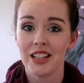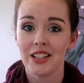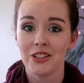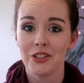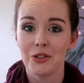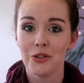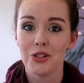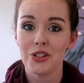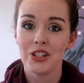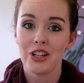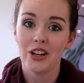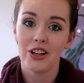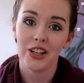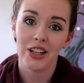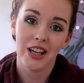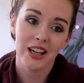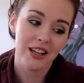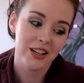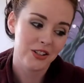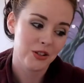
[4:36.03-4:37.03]
The new
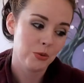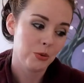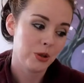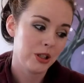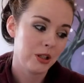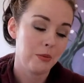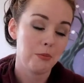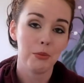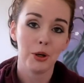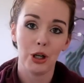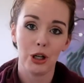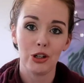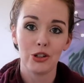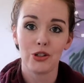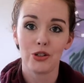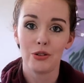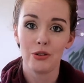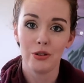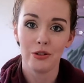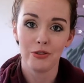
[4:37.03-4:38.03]
staircase will
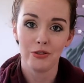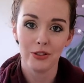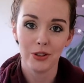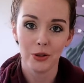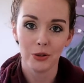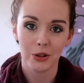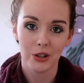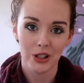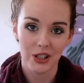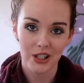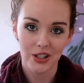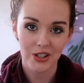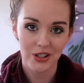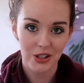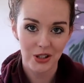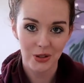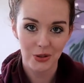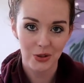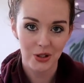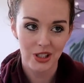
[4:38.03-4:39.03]
emerge through the floor on
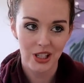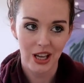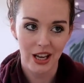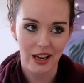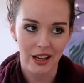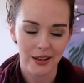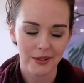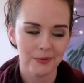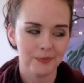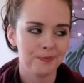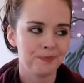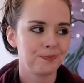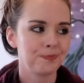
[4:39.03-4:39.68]
Tuesday.